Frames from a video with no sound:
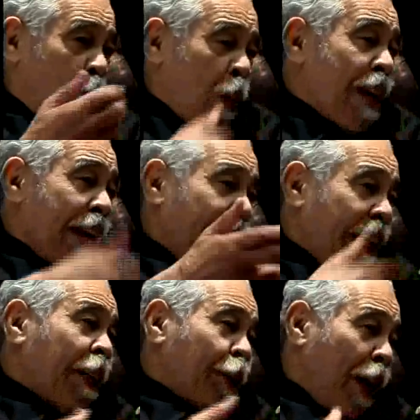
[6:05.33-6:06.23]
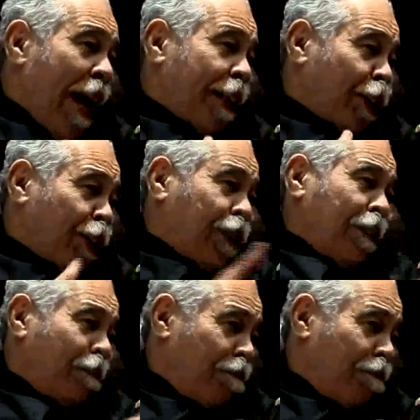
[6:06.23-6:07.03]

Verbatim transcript: We had interaction,